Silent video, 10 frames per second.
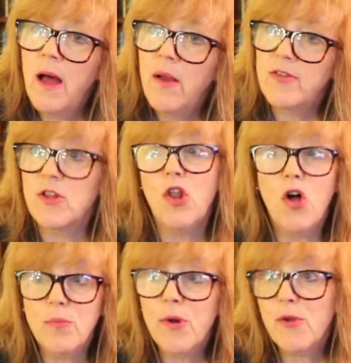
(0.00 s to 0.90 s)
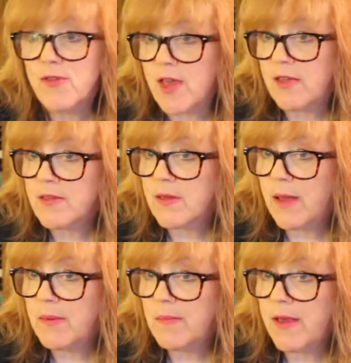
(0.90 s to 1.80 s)
It's a long process.
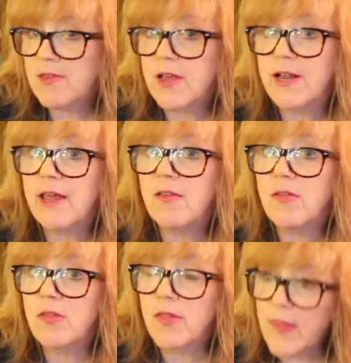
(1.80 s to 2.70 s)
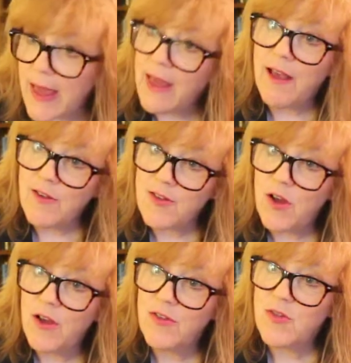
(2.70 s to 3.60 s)
Basically the thinking
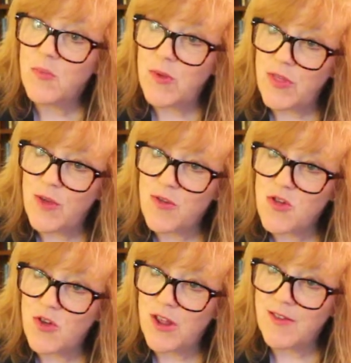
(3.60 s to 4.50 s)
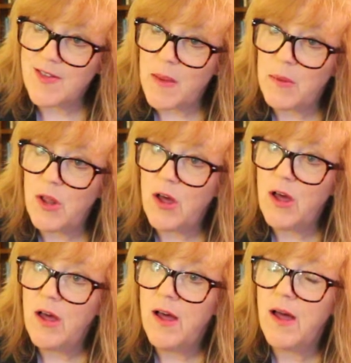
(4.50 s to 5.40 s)
starts with the junior
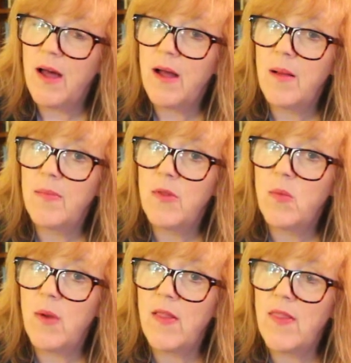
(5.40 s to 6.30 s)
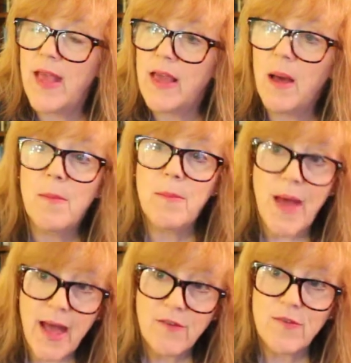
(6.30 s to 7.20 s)
seminar. When they come
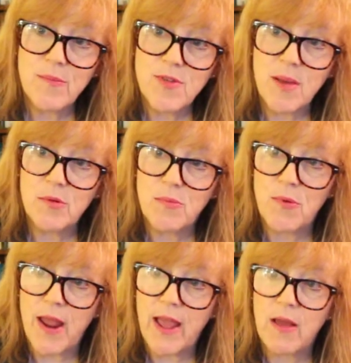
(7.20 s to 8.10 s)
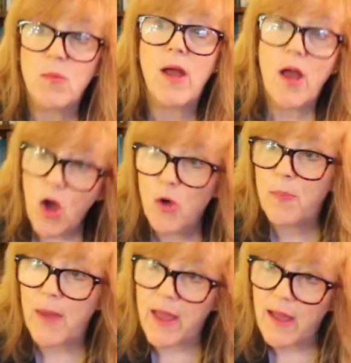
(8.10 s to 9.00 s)
back from summer break, and we're
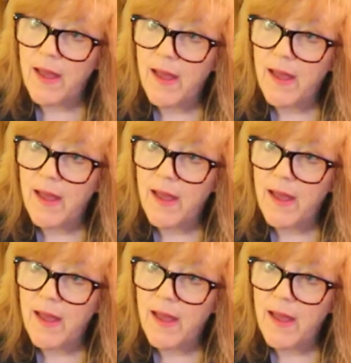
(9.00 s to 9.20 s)
hoping